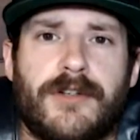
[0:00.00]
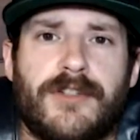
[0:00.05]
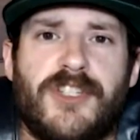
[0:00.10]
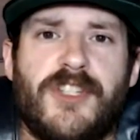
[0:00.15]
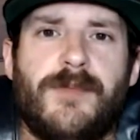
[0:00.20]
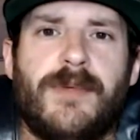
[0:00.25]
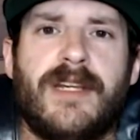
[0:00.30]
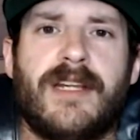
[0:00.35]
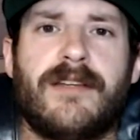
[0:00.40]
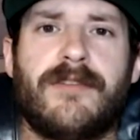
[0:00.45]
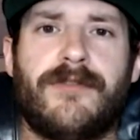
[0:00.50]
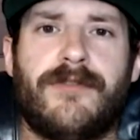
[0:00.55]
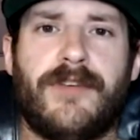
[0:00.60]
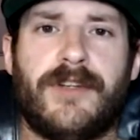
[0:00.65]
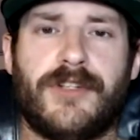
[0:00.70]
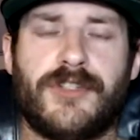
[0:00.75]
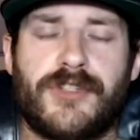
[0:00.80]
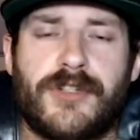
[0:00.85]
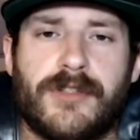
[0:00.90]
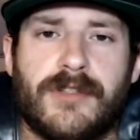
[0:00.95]
And she's been
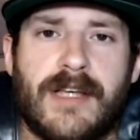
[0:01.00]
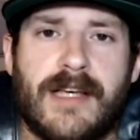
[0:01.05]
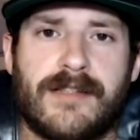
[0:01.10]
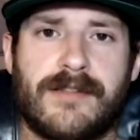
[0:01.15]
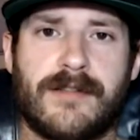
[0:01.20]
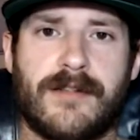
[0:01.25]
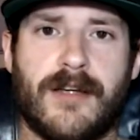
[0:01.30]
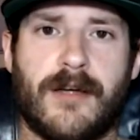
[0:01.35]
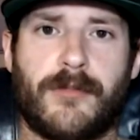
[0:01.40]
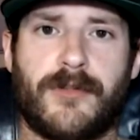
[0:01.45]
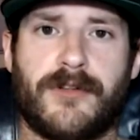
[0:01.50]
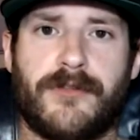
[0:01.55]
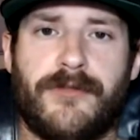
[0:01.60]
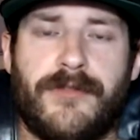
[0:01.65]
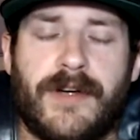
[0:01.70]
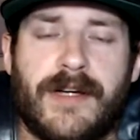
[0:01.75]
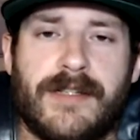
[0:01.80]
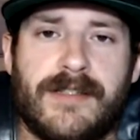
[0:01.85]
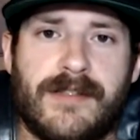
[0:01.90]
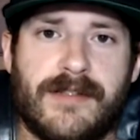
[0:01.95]
finished her last number of
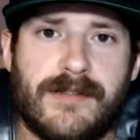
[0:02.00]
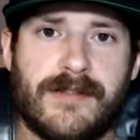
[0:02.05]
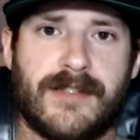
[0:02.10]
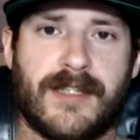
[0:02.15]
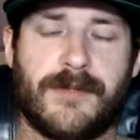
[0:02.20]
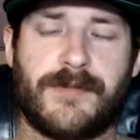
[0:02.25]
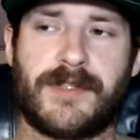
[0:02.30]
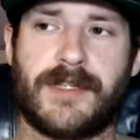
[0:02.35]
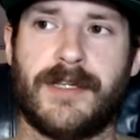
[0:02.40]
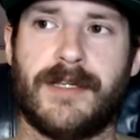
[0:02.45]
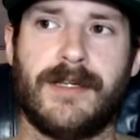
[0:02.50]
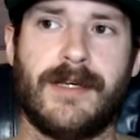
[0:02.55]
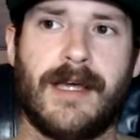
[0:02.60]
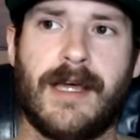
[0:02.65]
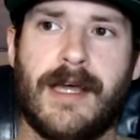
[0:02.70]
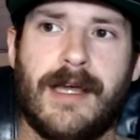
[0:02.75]
fights is Lipsky.